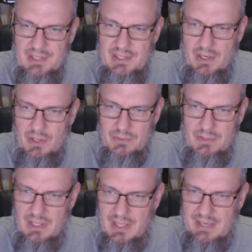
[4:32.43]
the old
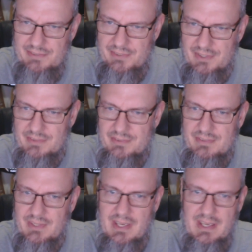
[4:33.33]
classics.
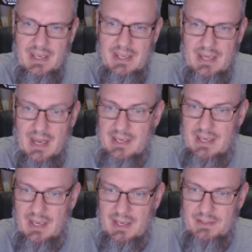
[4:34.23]
They can't. I
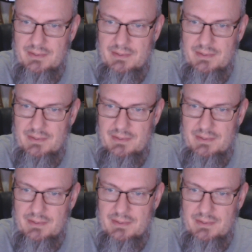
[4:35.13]
can't.